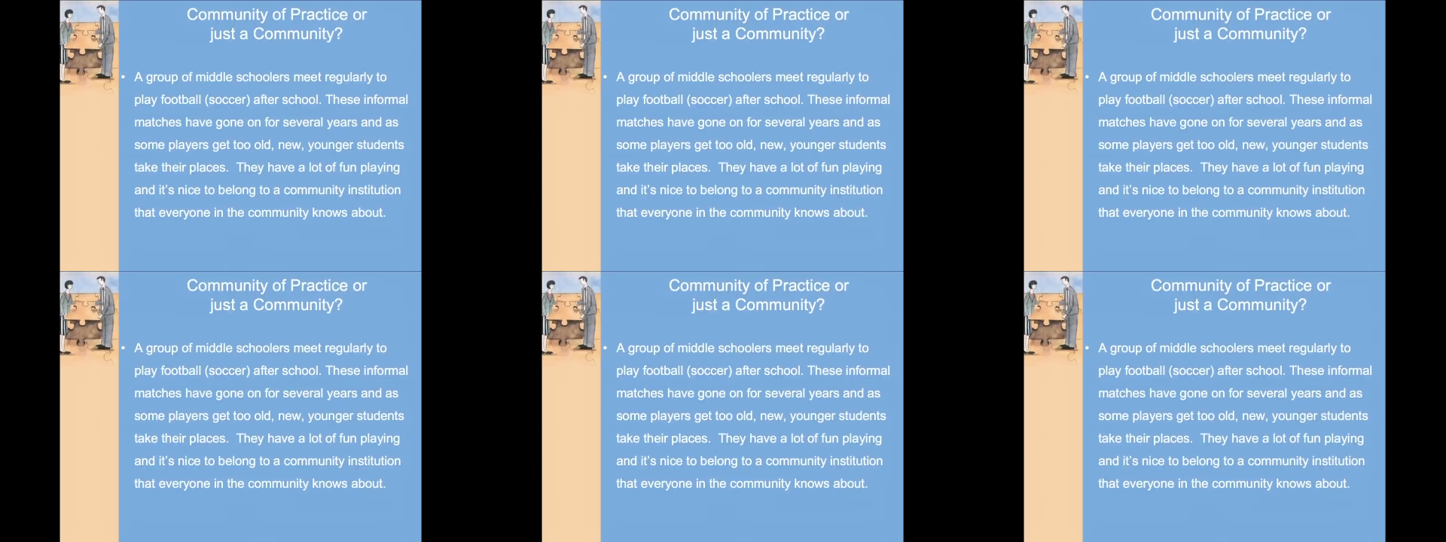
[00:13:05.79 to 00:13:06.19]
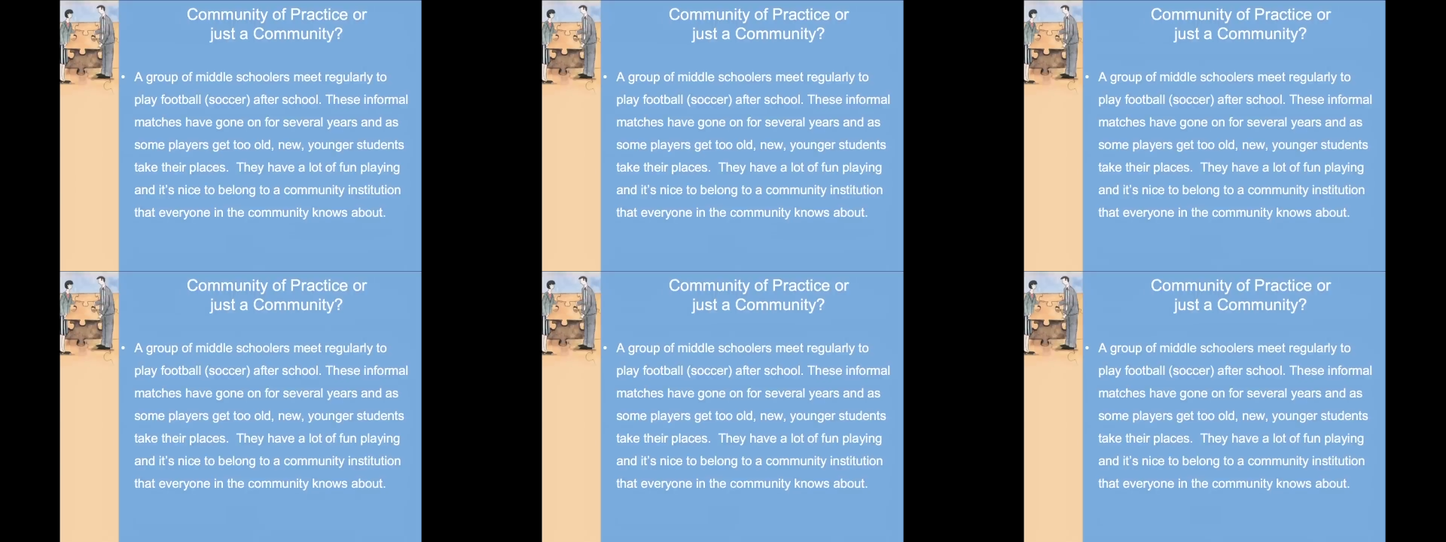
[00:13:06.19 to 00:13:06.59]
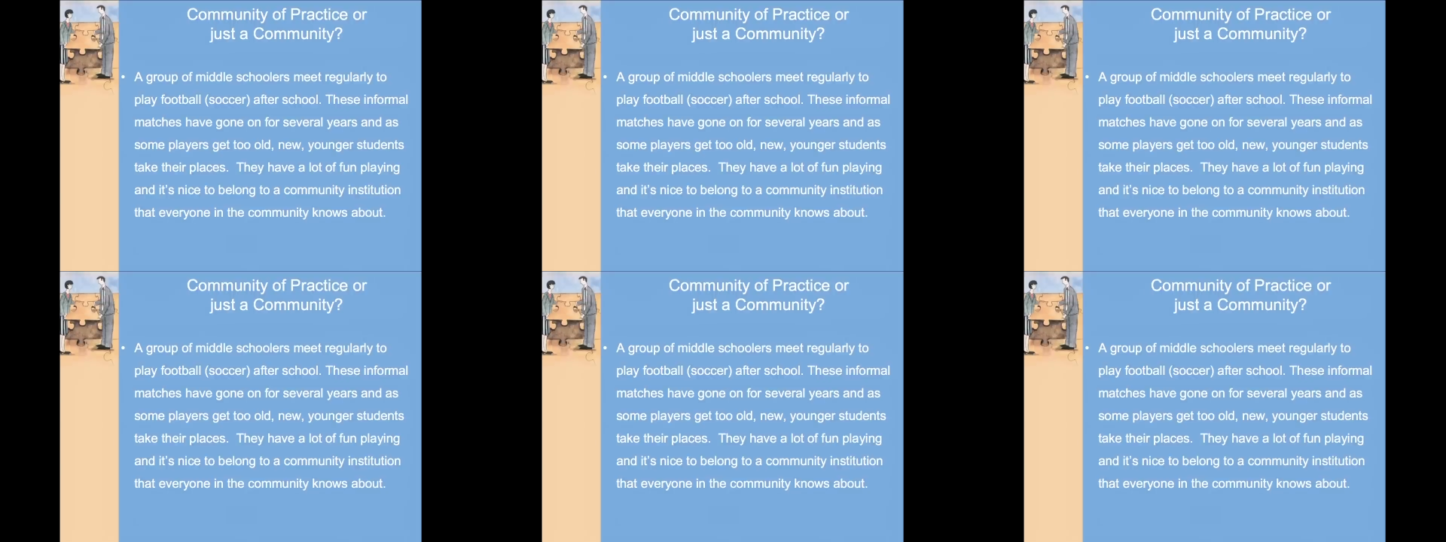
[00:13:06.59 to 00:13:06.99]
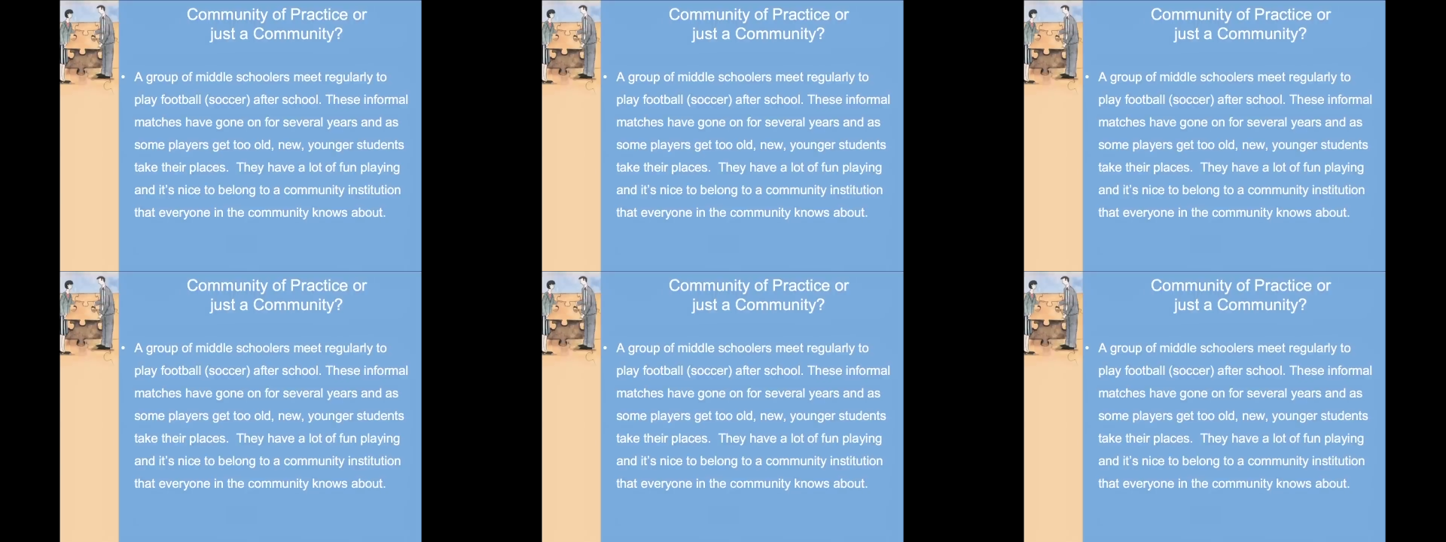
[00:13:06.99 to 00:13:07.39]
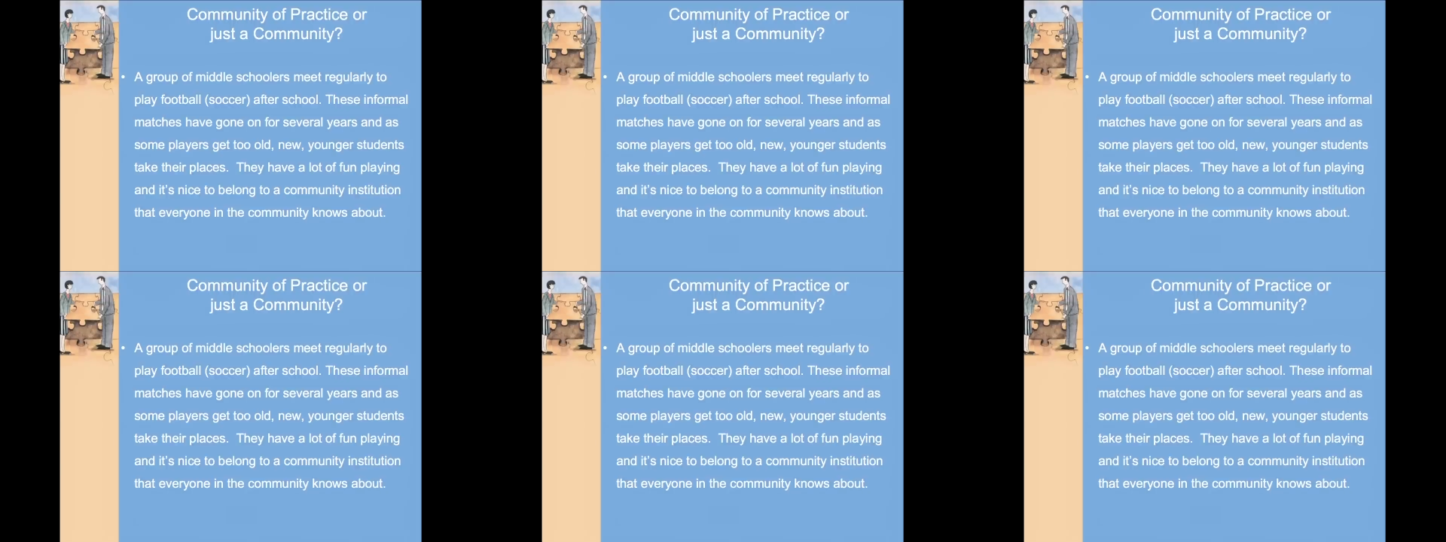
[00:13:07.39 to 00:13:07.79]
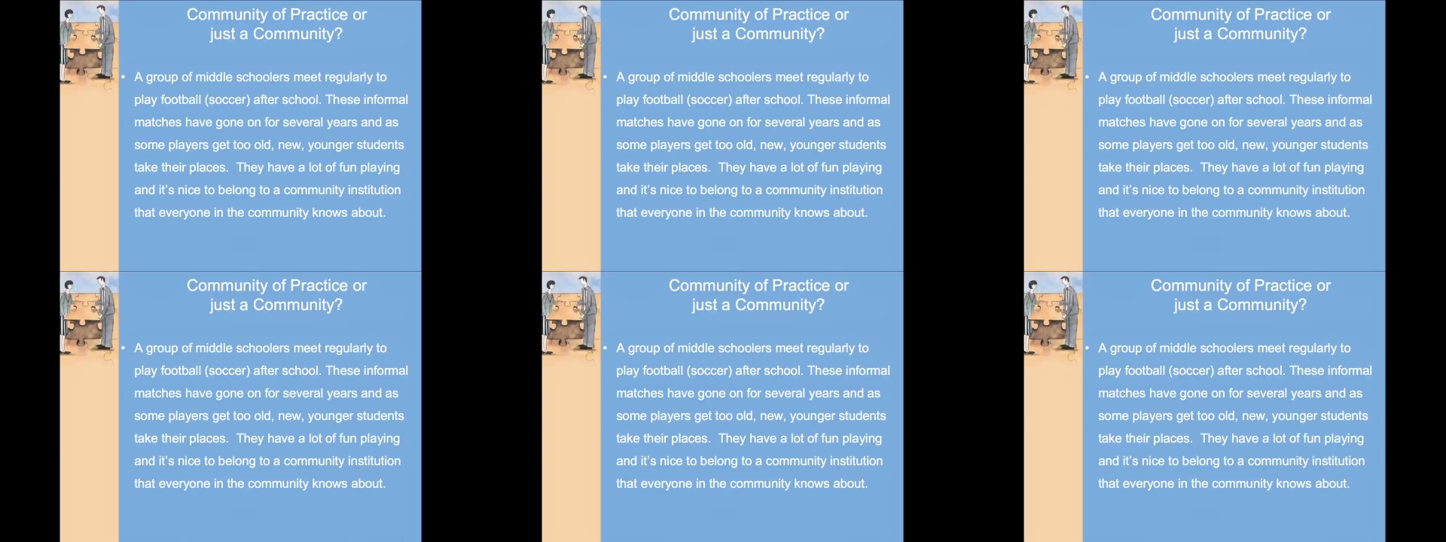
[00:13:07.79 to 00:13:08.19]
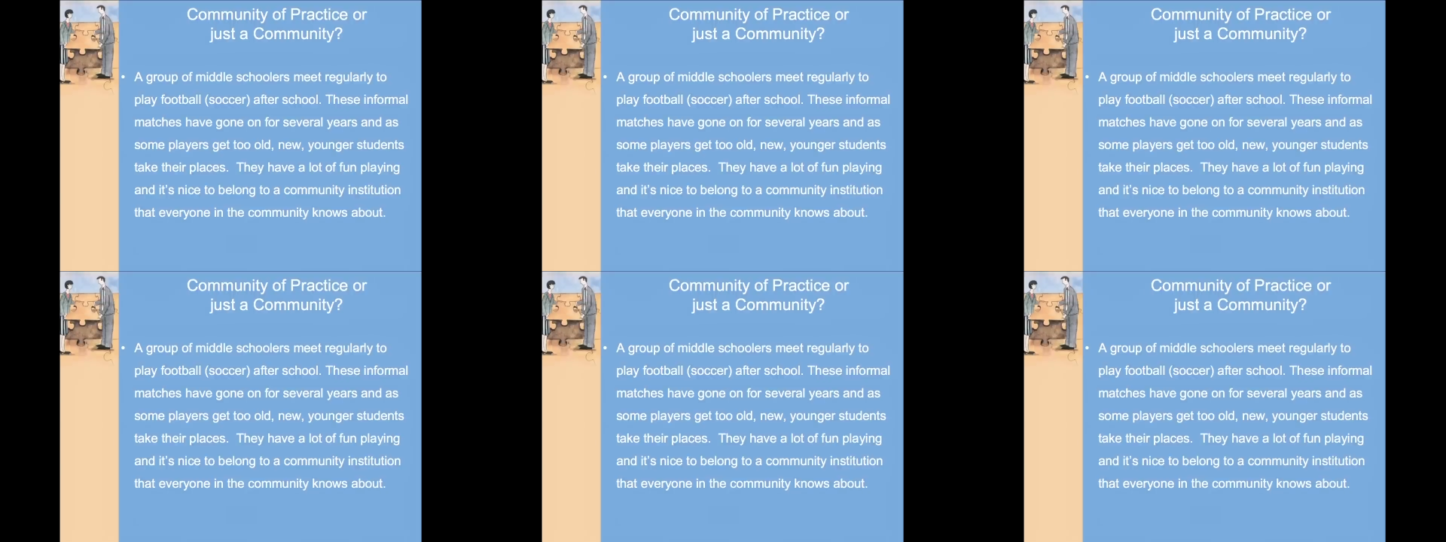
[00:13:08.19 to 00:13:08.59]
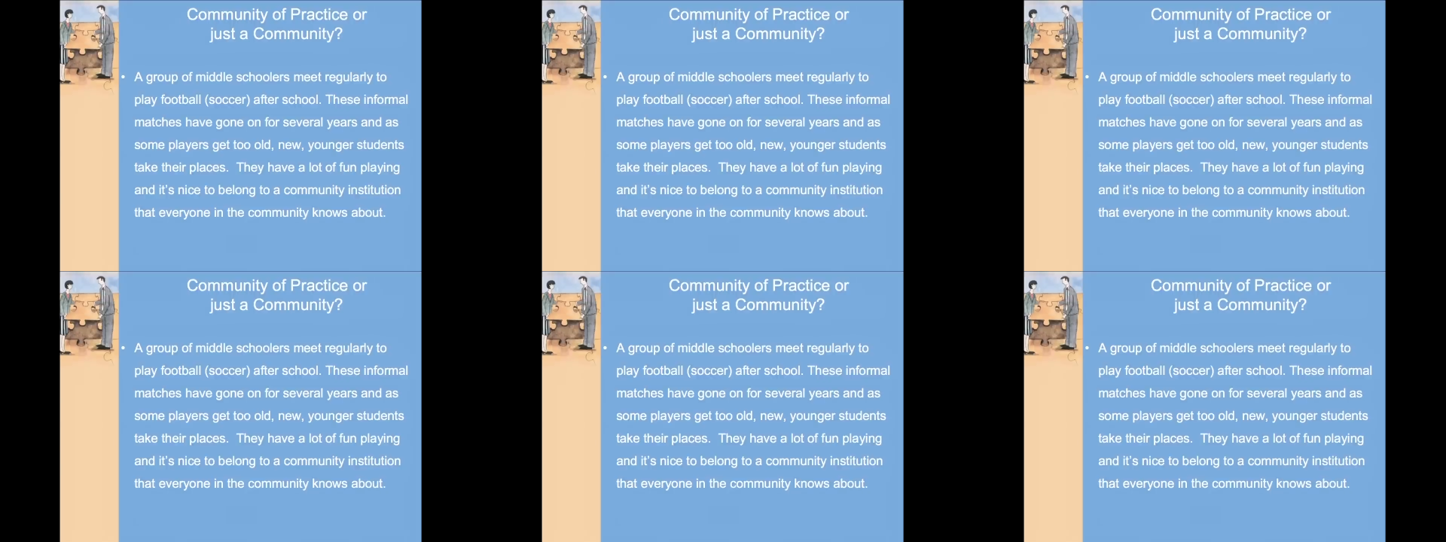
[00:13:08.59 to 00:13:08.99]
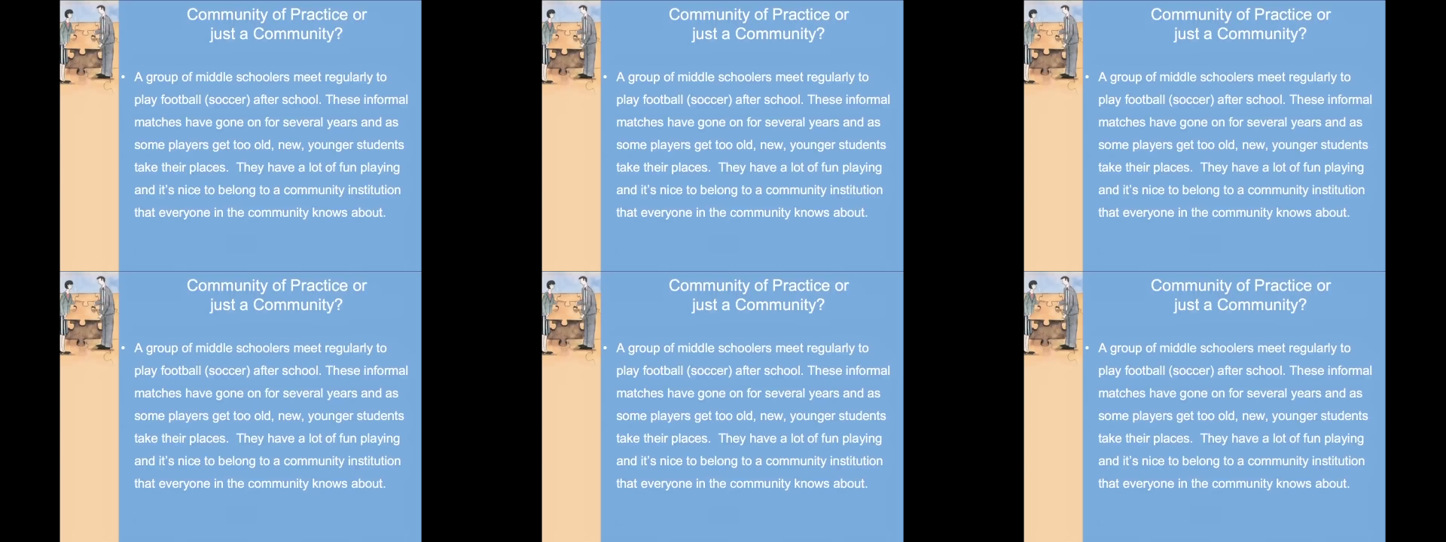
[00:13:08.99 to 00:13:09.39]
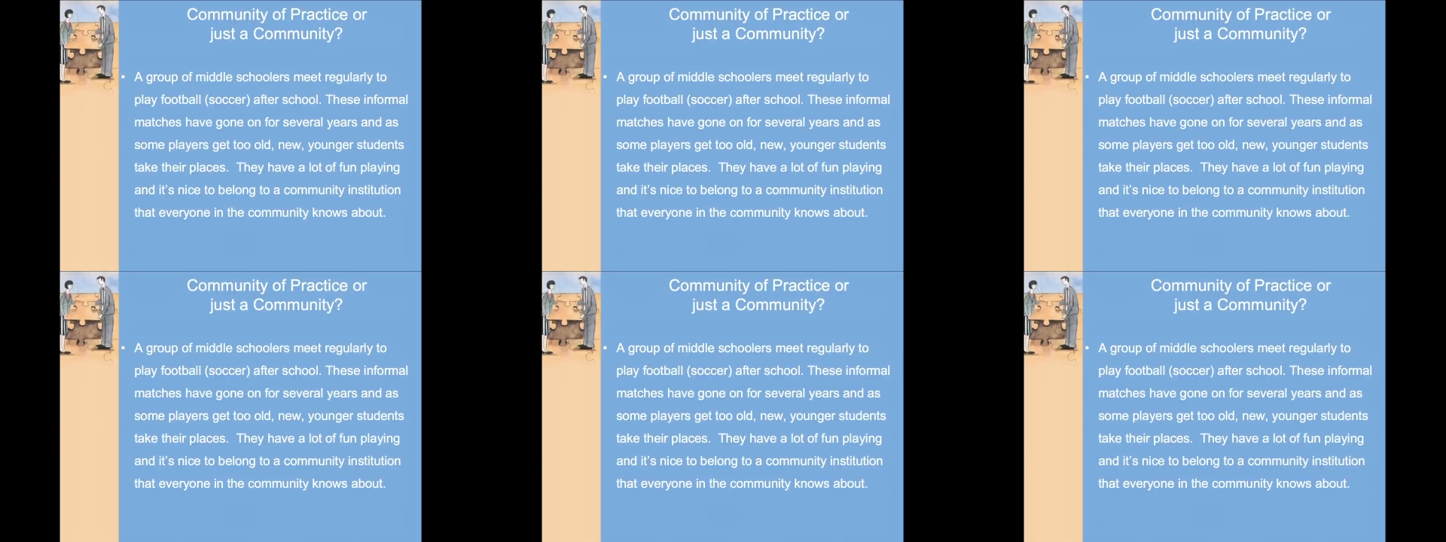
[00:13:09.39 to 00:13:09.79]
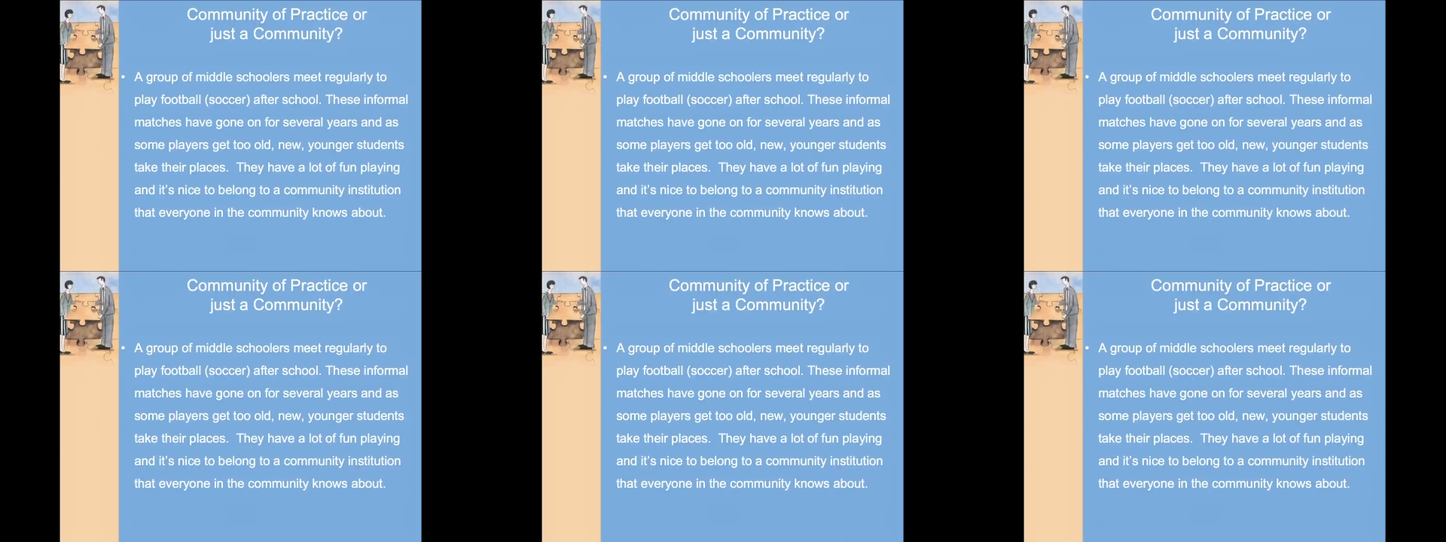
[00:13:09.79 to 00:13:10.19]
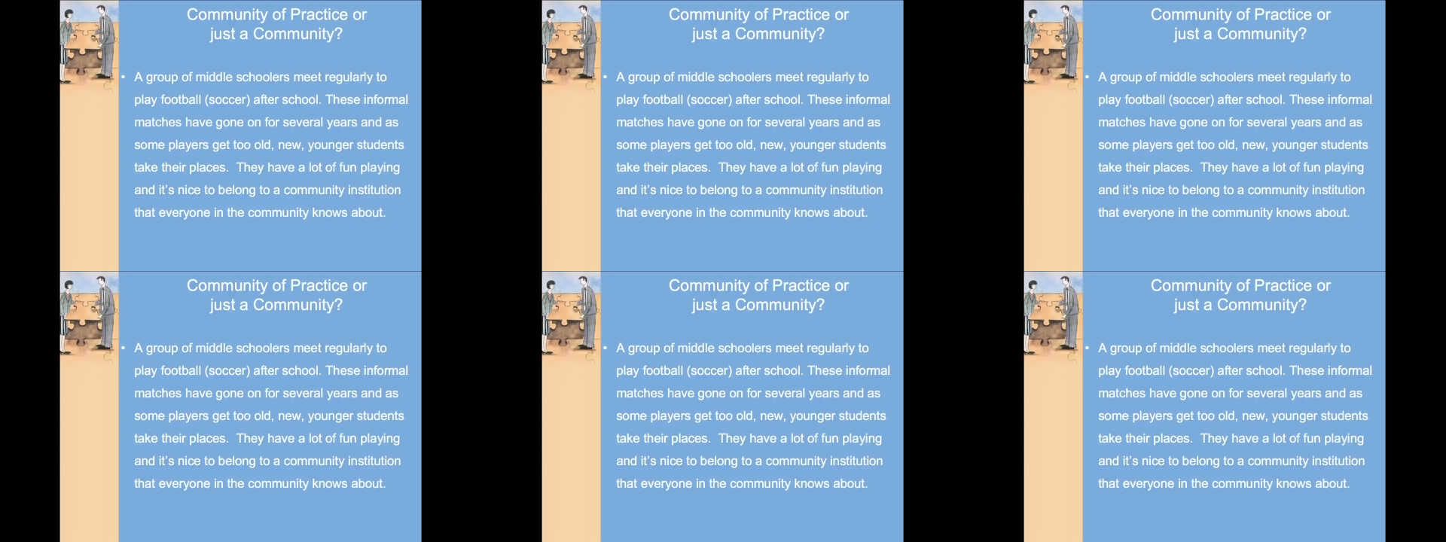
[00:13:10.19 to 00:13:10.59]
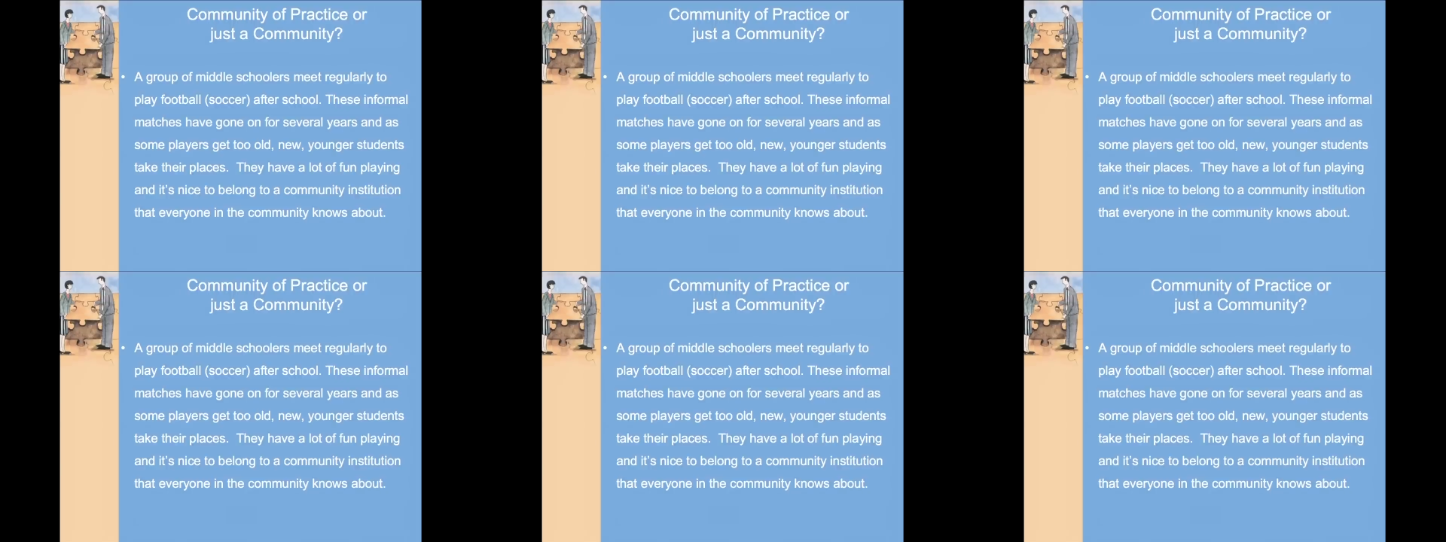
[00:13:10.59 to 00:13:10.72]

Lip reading: Nobody's mouth can be seen.